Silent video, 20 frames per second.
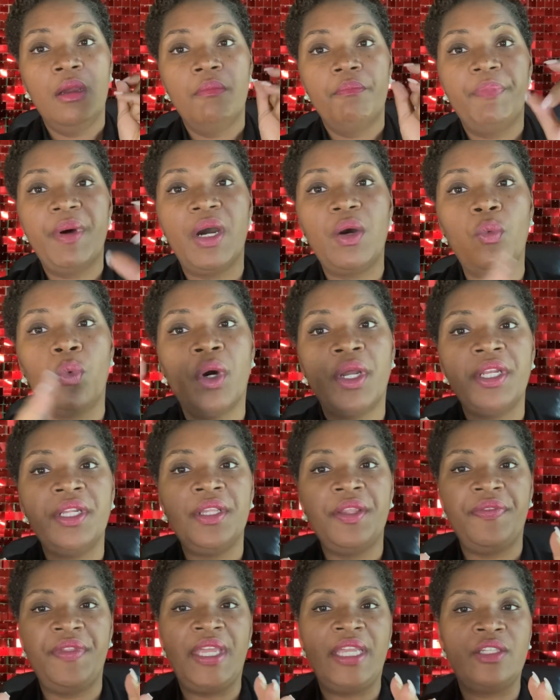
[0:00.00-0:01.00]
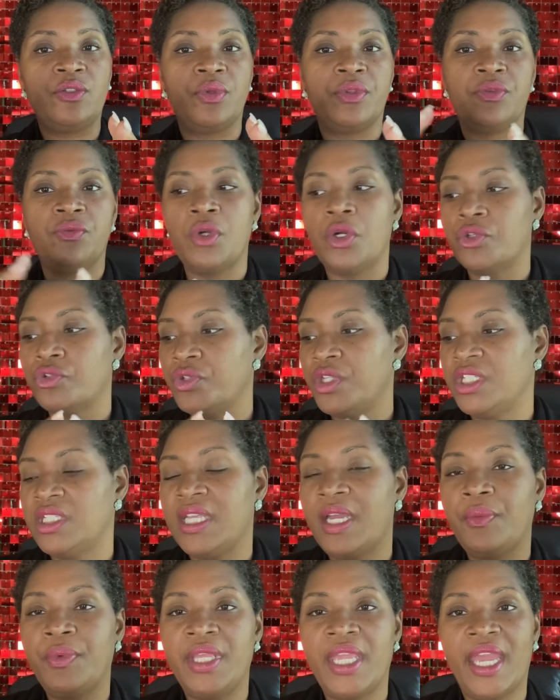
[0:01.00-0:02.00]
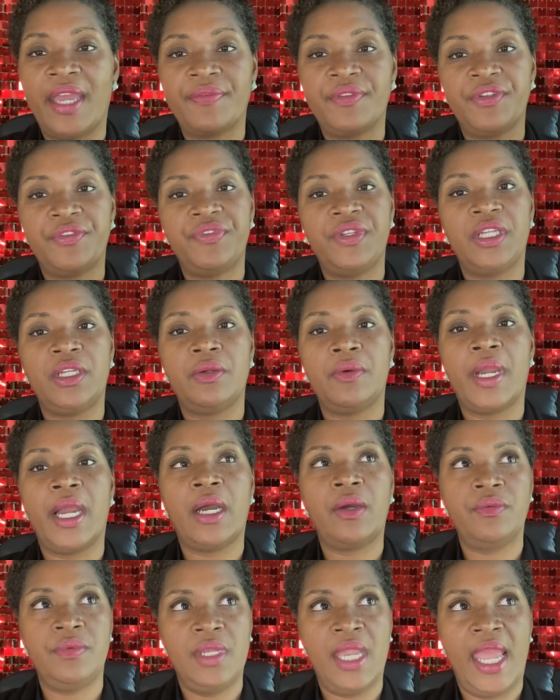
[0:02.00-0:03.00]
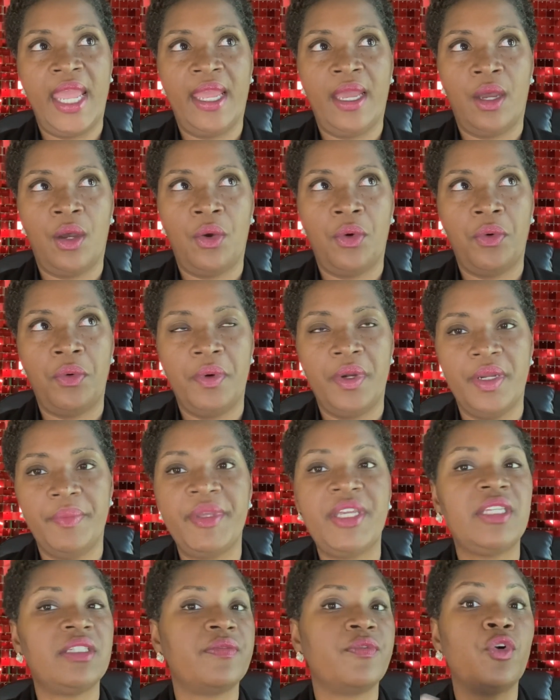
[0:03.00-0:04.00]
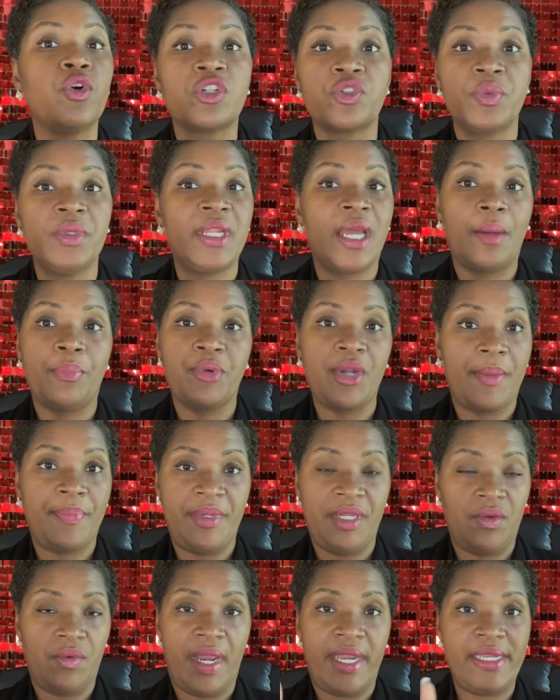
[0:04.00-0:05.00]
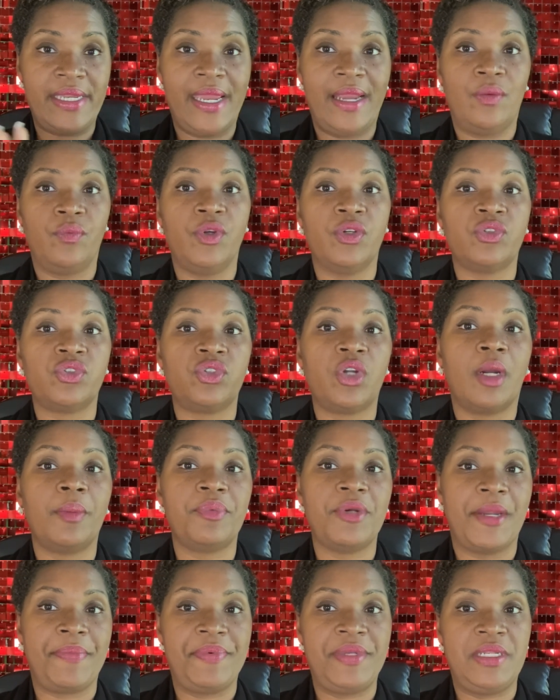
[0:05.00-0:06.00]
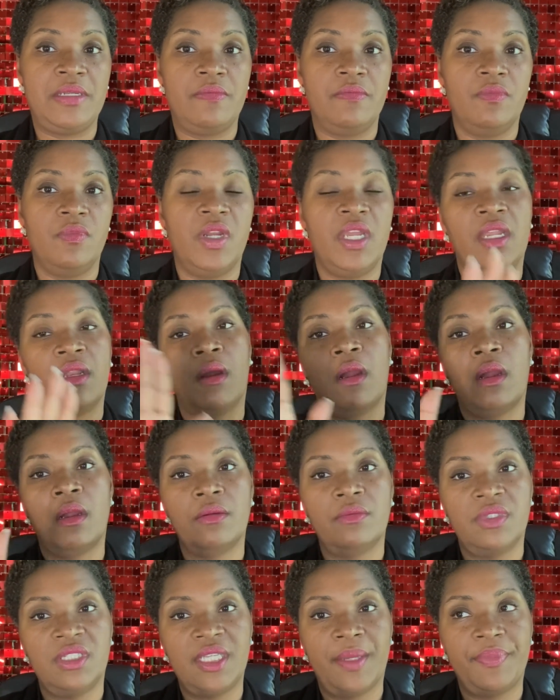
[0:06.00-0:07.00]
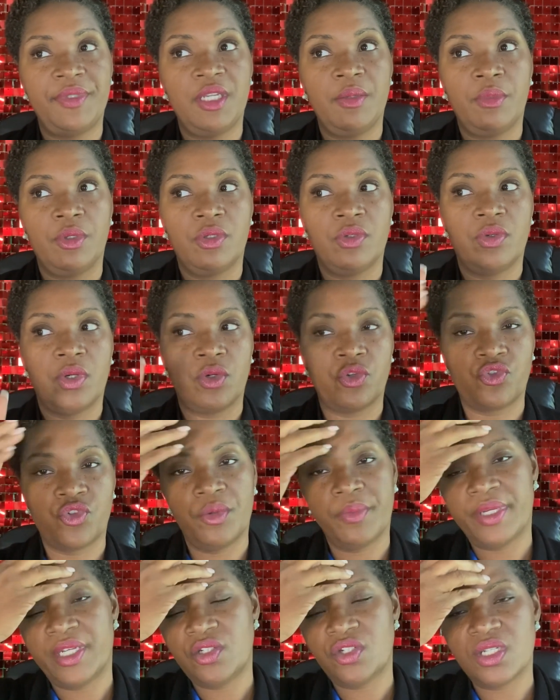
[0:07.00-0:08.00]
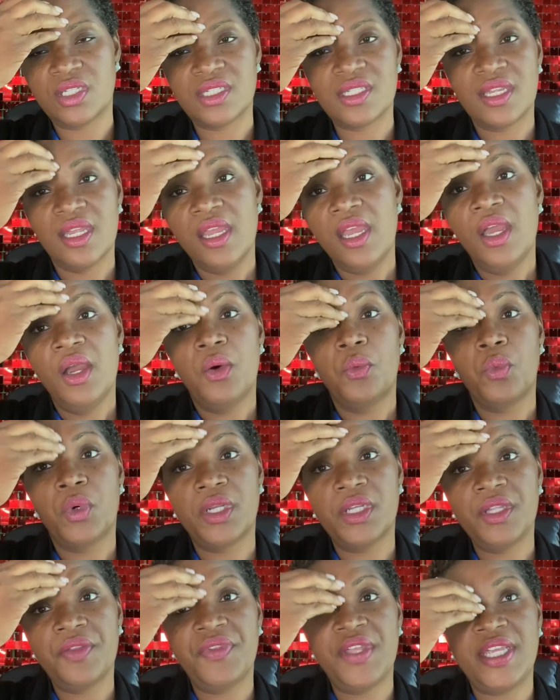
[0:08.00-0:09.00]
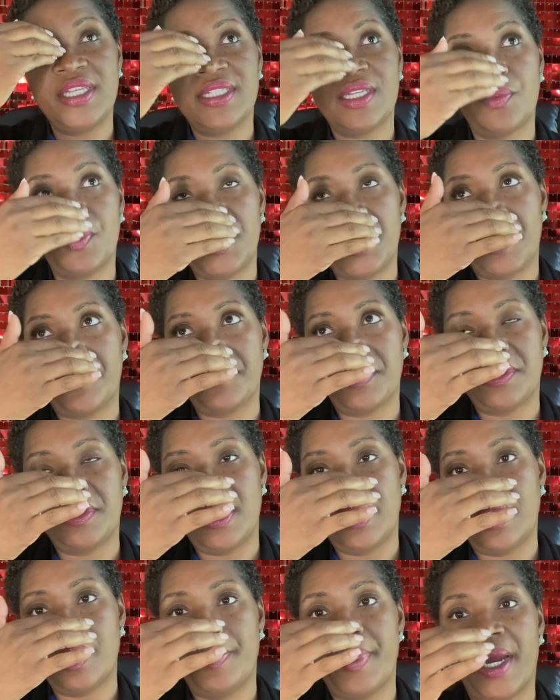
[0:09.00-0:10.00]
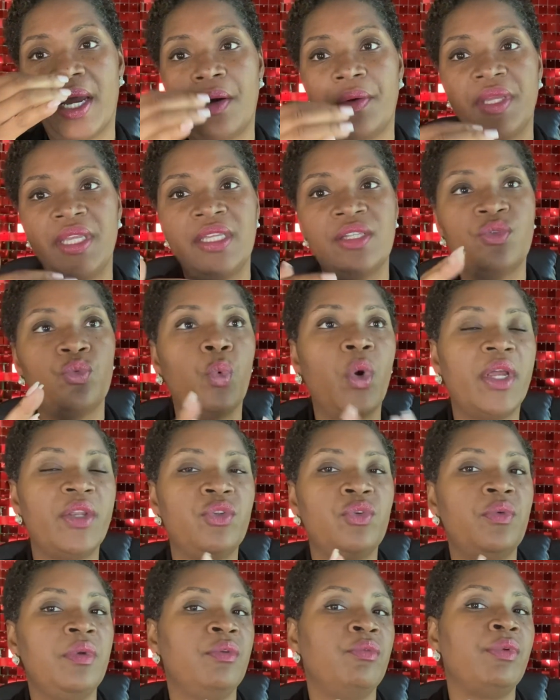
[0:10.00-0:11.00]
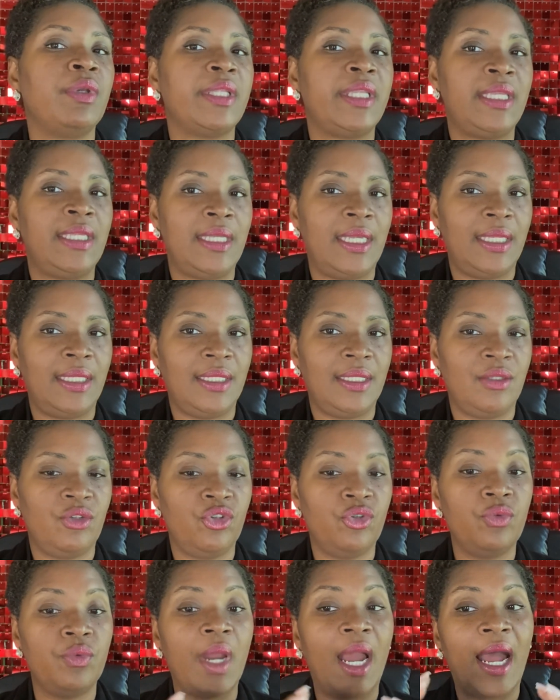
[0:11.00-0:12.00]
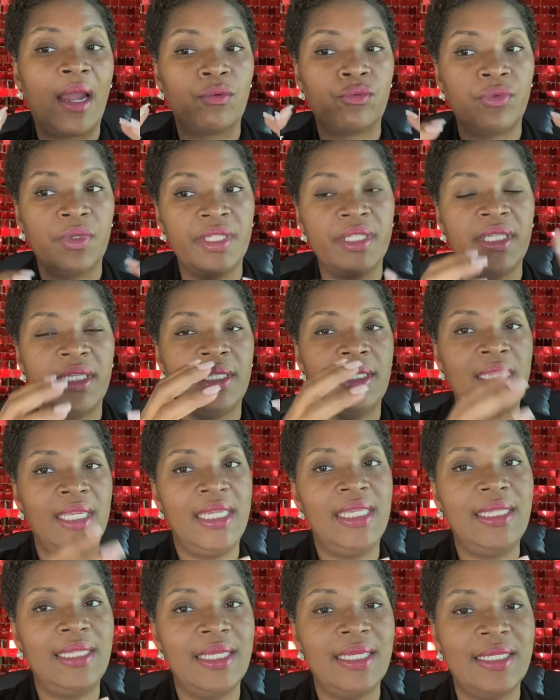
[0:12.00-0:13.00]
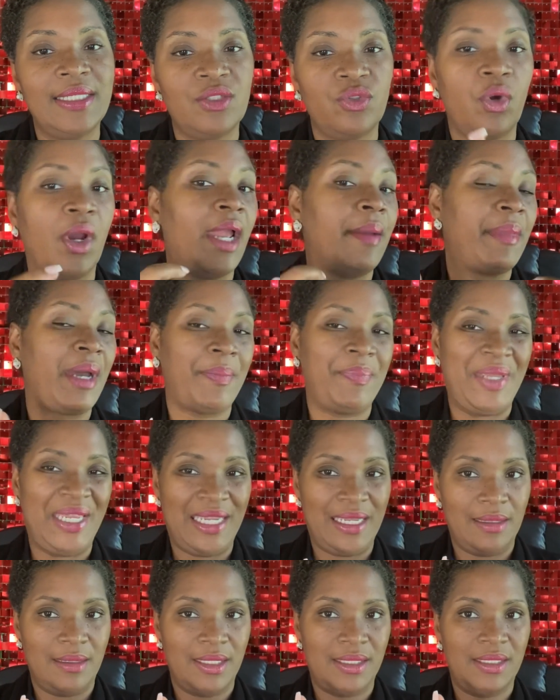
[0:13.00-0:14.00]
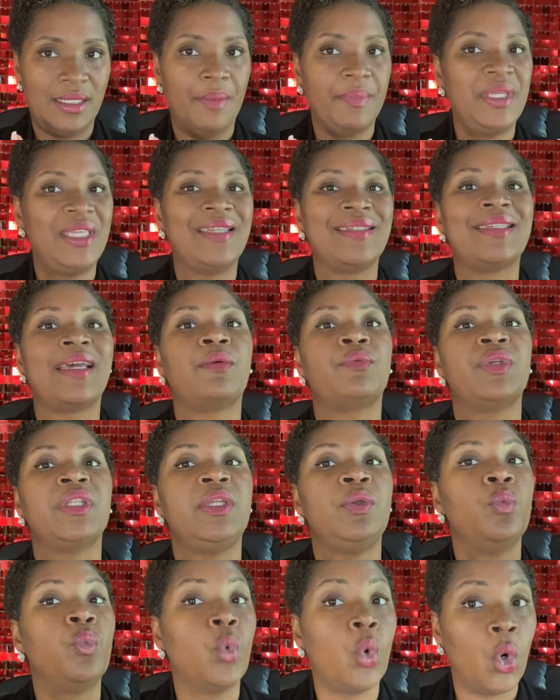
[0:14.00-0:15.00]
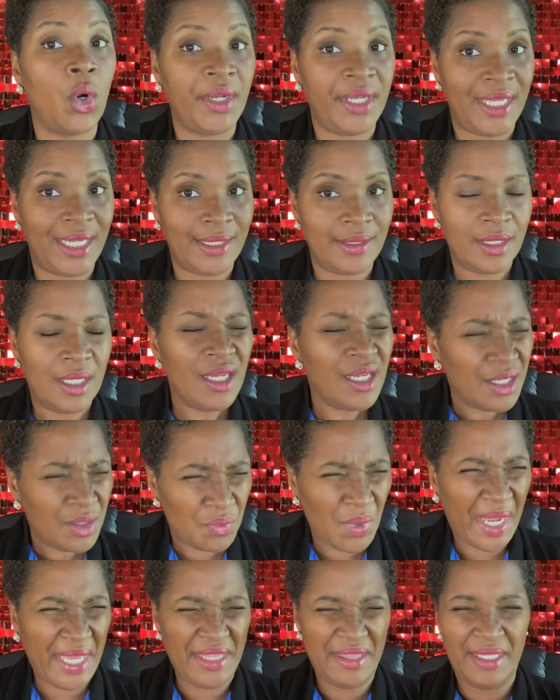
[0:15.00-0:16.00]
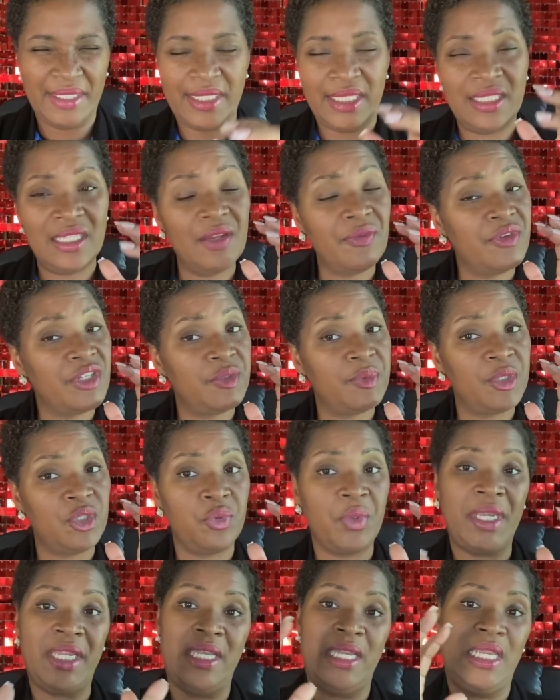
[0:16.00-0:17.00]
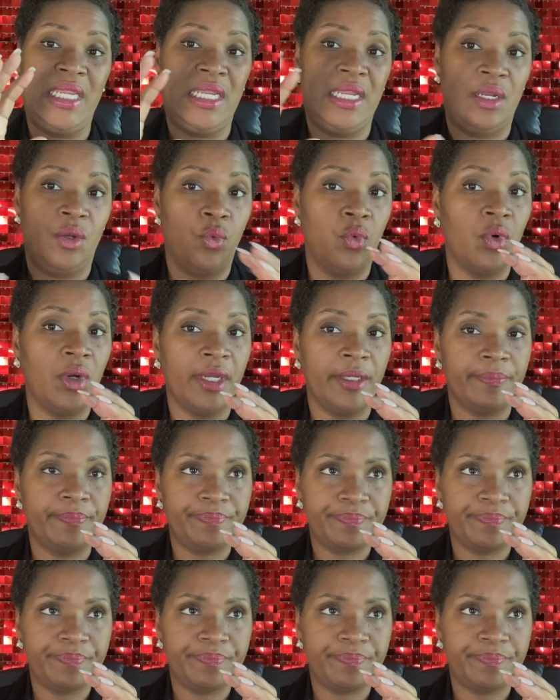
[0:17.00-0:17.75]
But one of the things with groceries that we have to figure out now, because of course we're not prepping right now, we'll start prepping in our September grocery budgets. One of the things that we have to think about is what do we really need? Do I really need this or am I picking this up because I really want it, right? There's a difference between need and a want.